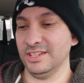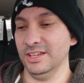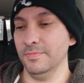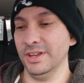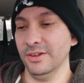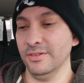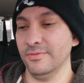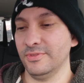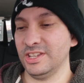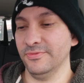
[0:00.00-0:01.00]
10 minute,
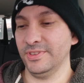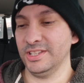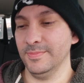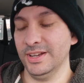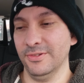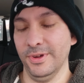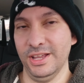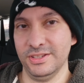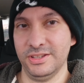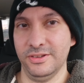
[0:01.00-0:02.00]
10, 15 minute
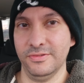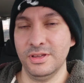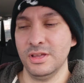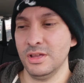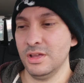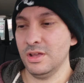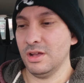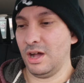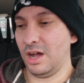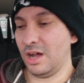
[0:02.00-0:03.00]
wait. So
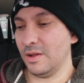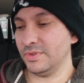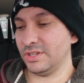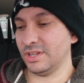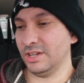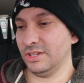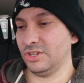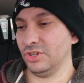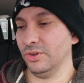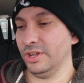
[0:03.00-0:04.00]
I'm just gonna
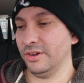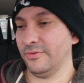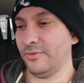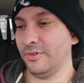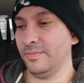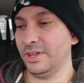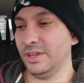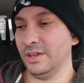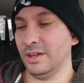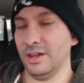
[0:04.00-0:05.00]
chill here for a
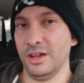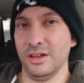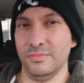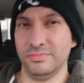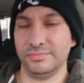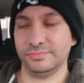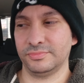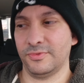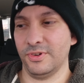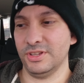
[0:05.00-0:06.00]
bit. Uh,
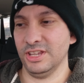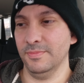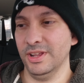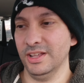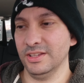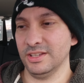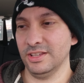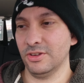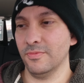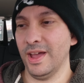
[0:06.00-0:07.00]
for 10 minutes and
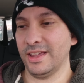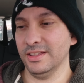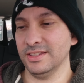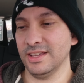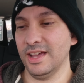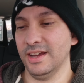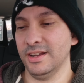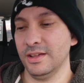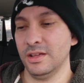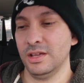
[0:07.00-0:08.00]
then go back
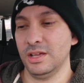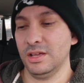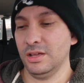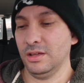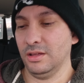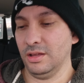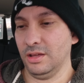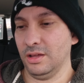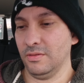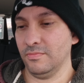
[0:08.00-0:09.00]
inside.
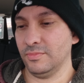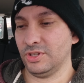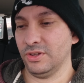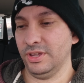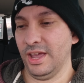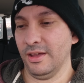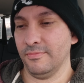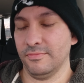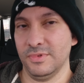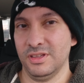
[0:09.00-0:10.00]
Um, so yeah,
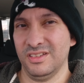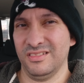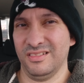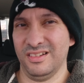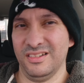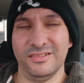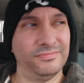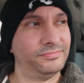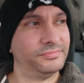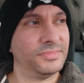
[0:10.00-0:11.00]

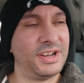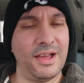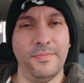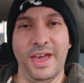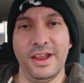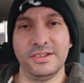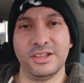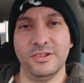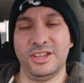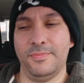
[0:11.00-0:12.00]
um, not bad. It's
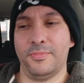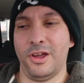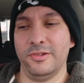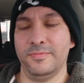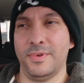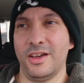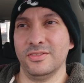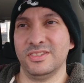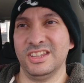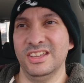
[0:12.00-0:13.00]
gonna take probably
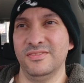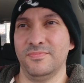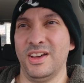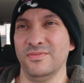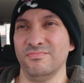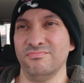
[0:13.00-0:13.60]
about 10, about